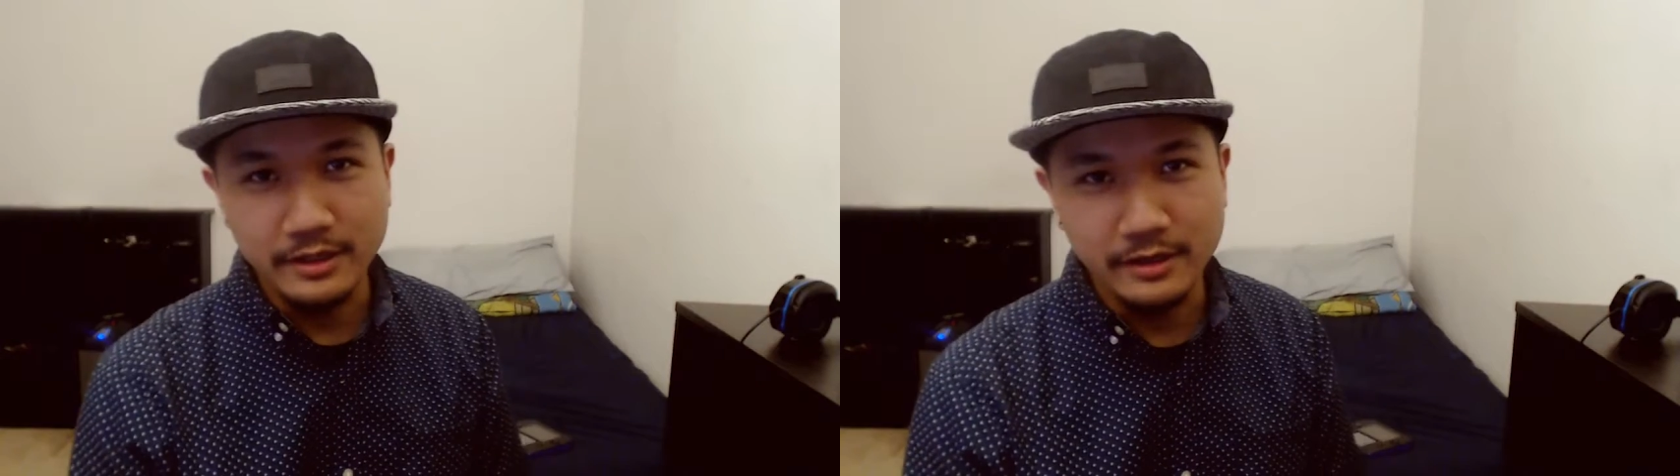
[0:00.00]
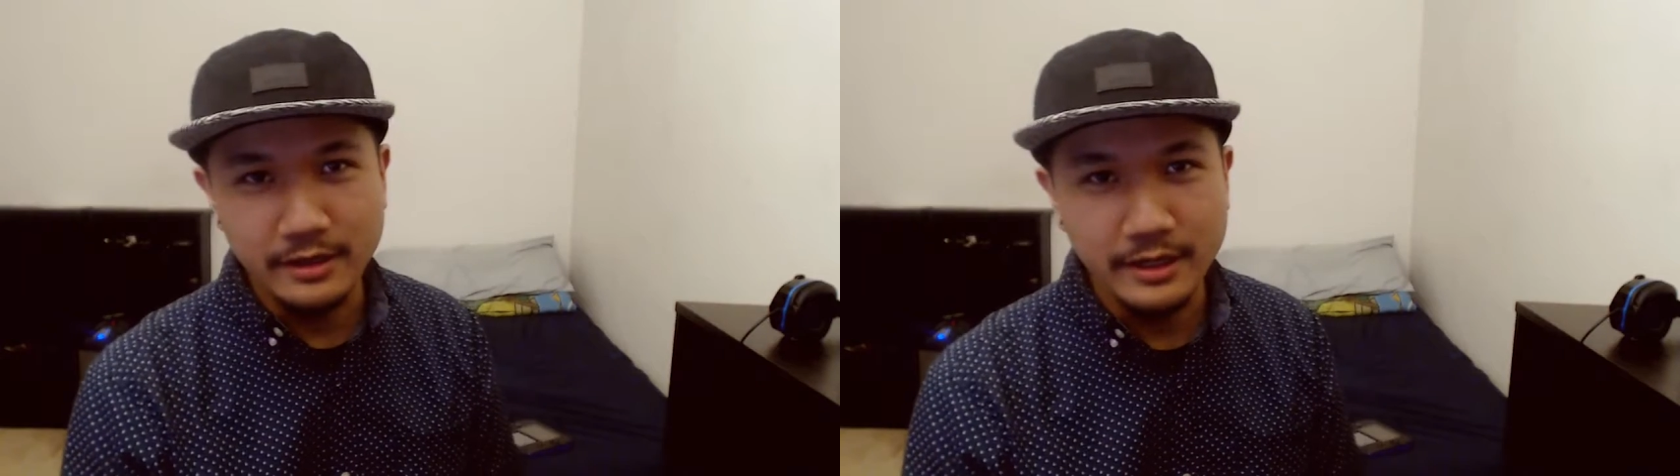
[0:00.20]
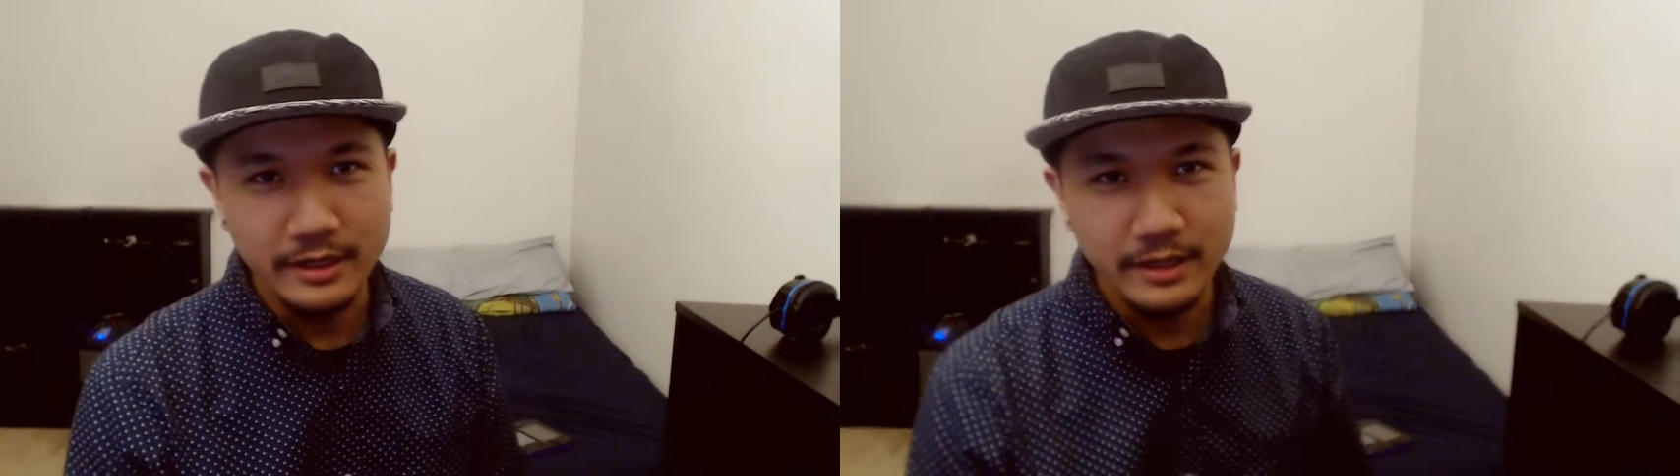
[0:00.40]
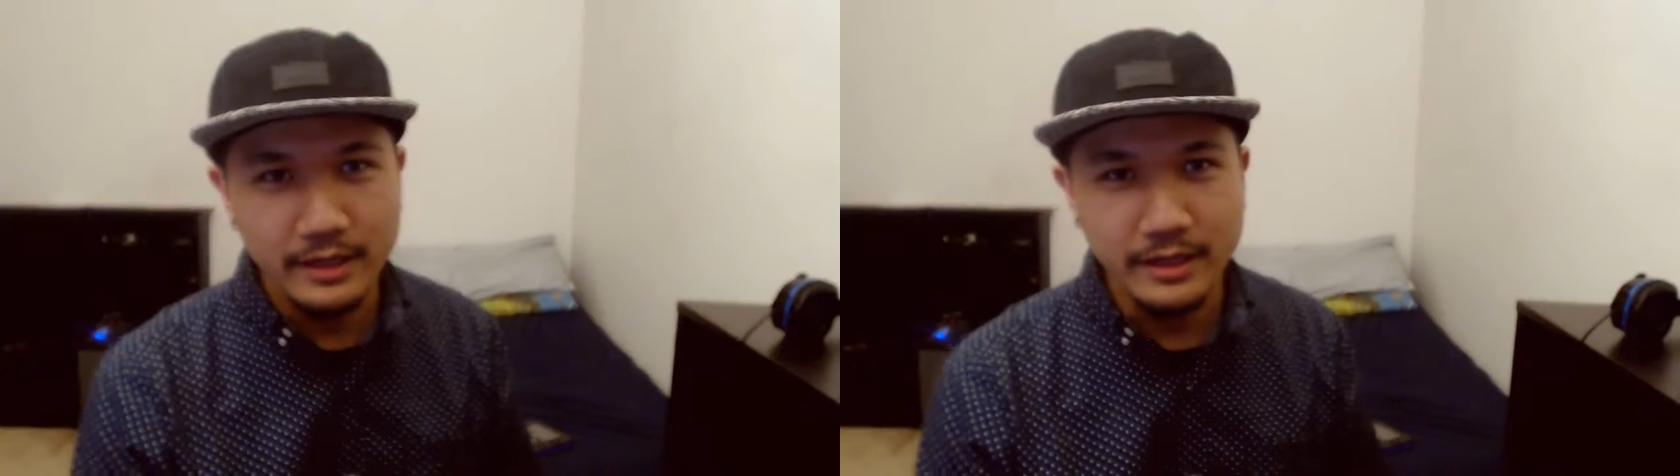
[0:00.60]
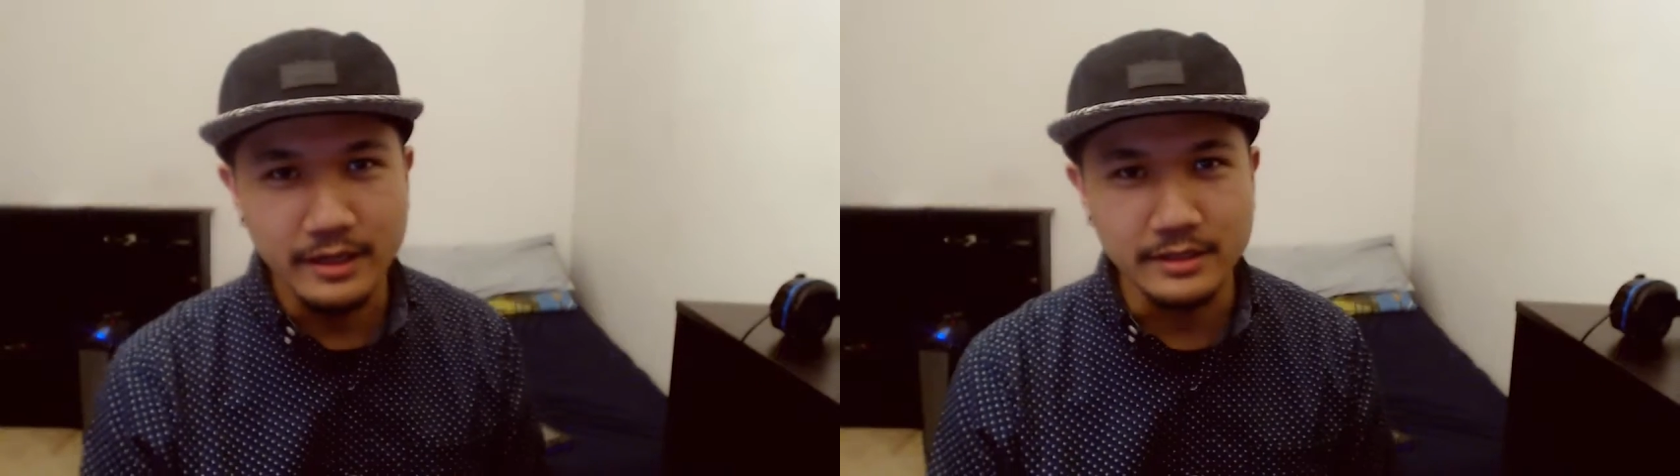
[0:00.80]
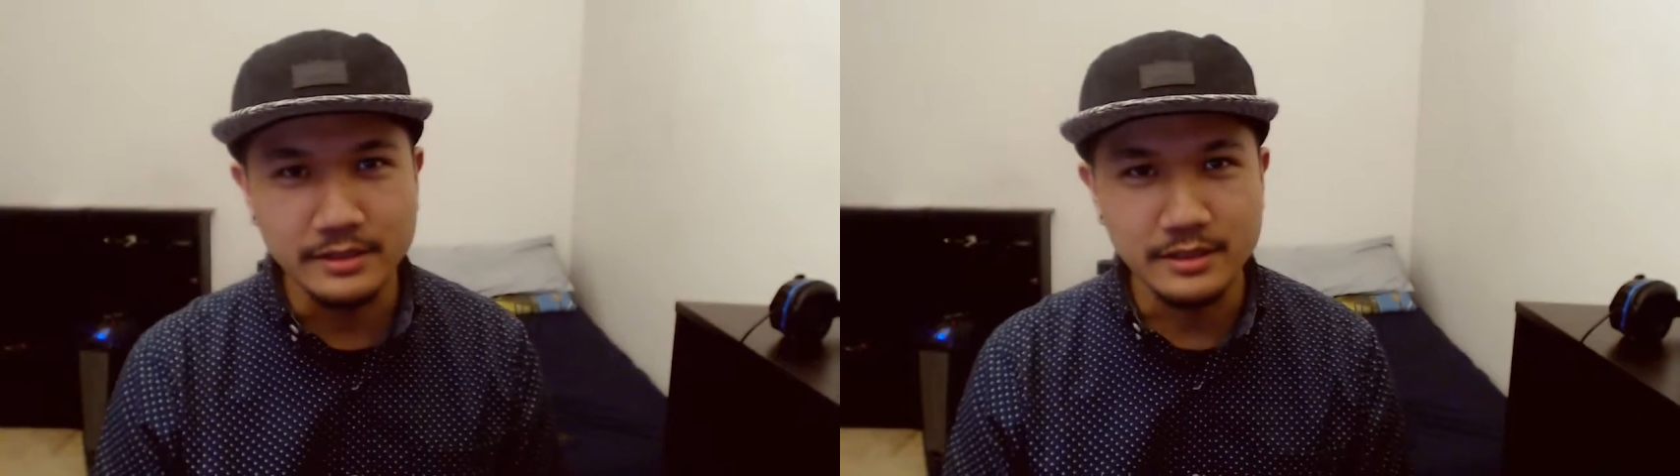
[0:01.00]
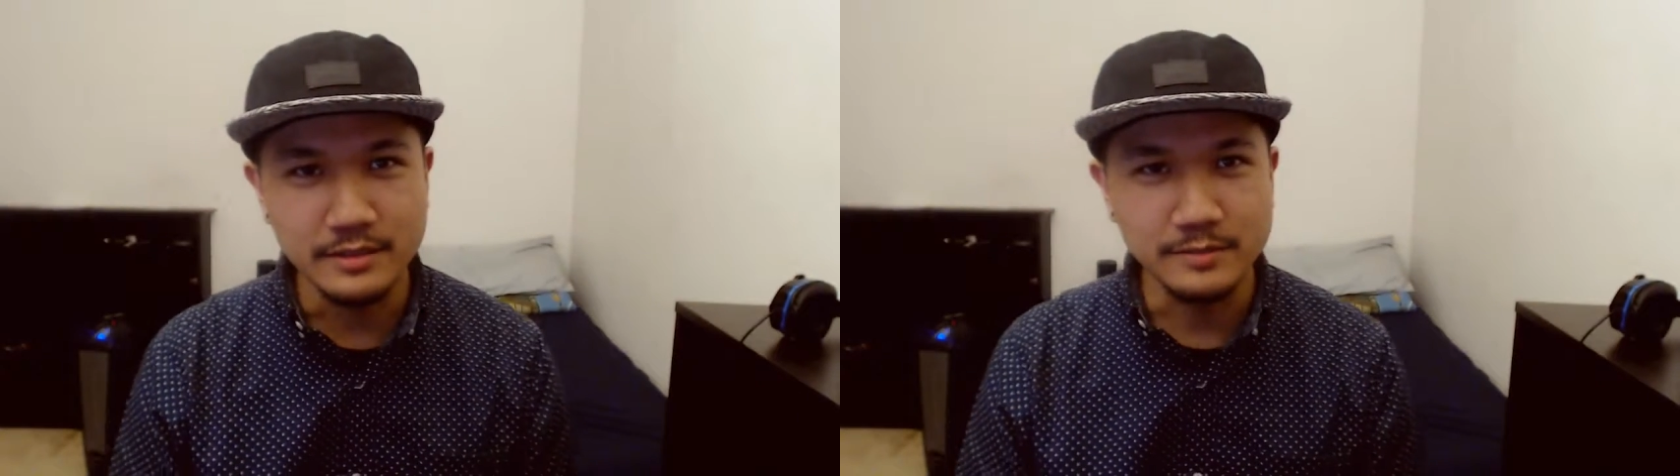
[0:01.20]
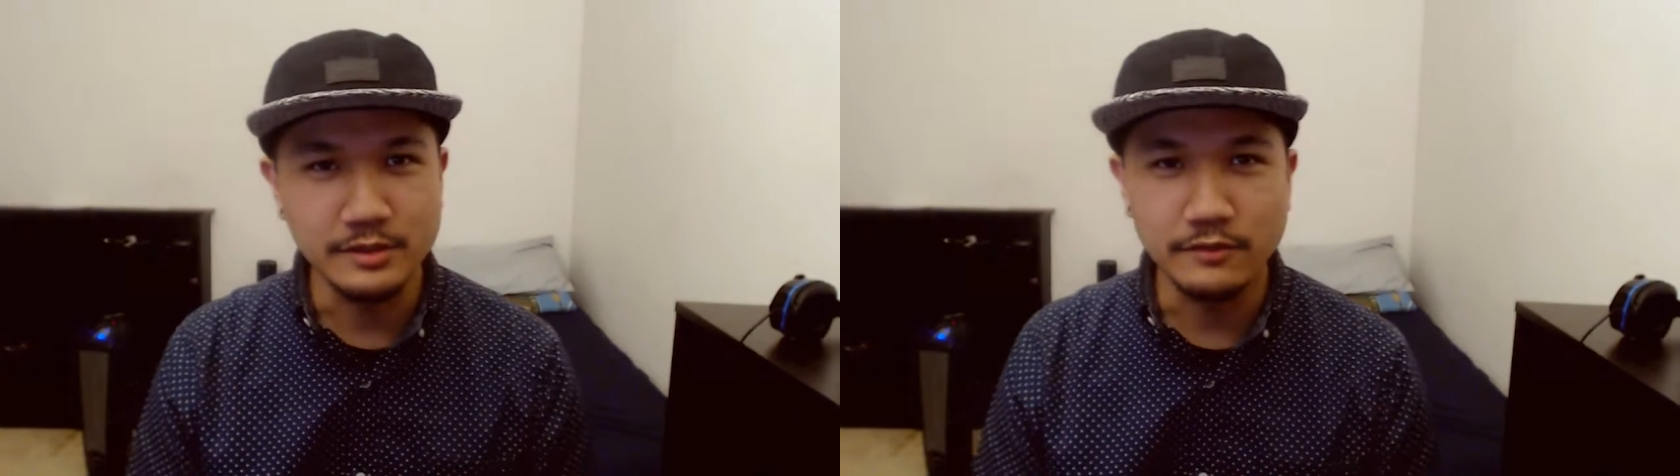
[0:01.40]
internet in
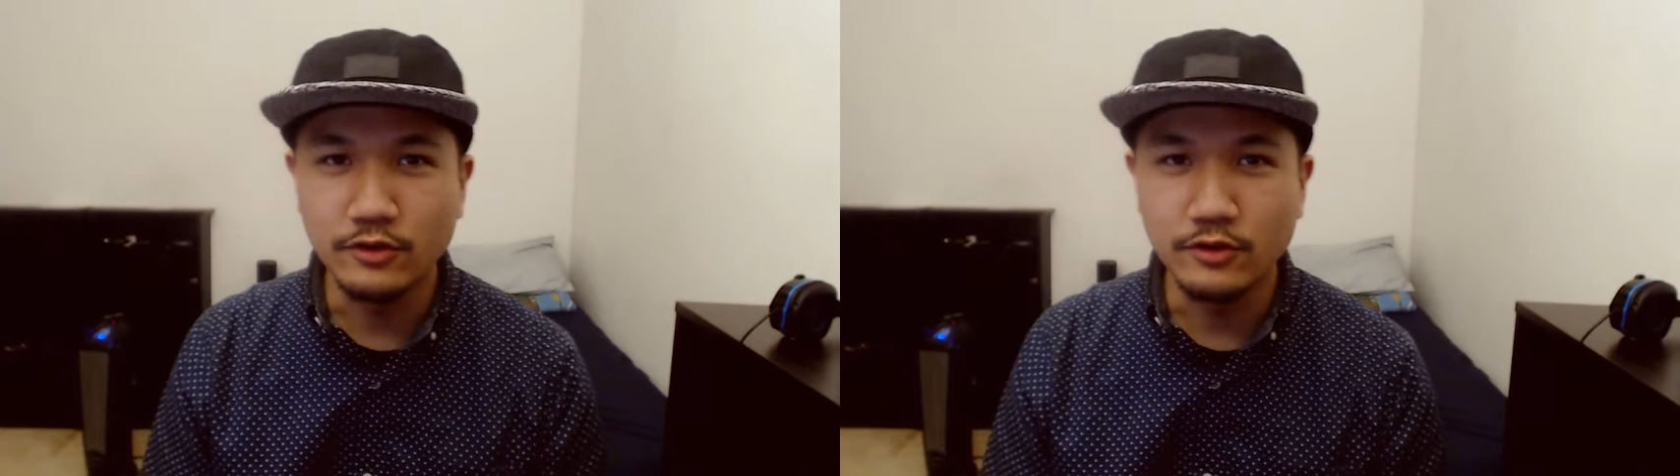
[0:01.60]
terms of